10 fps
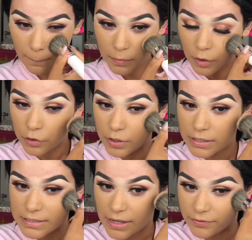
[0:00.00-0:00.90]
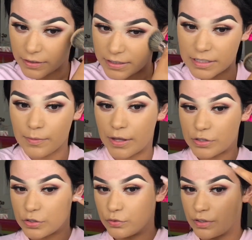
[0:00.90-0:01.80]
Now you can definitely see my
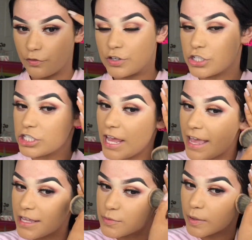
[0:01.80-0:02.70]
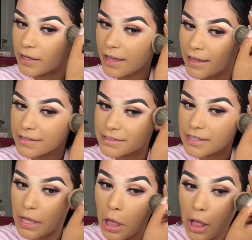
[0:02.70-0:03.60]
2 different shades. But guys,
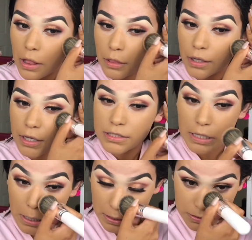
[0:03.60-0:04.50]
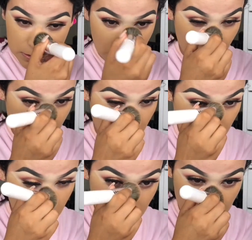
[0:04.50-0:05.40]
like I said, it's summer.